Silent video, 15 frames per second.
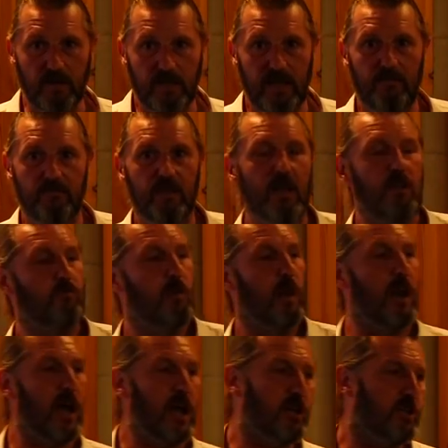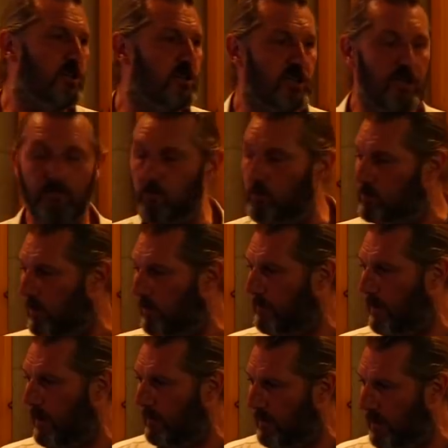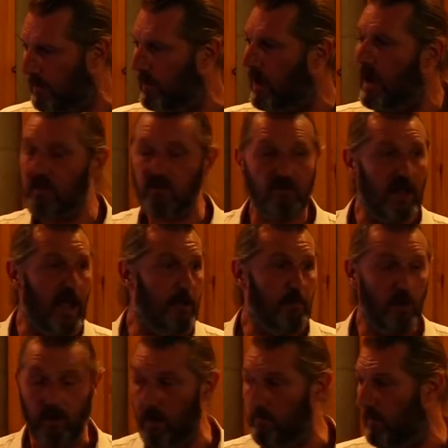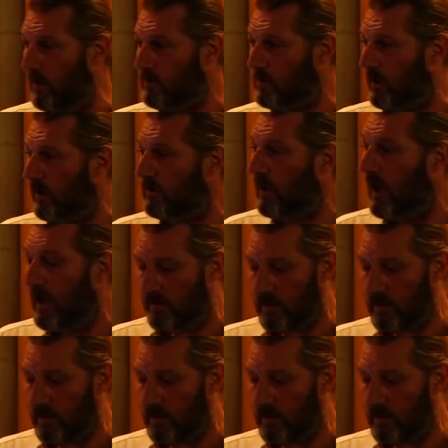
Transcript: and given these relationships which were permanent, stable and homogenous,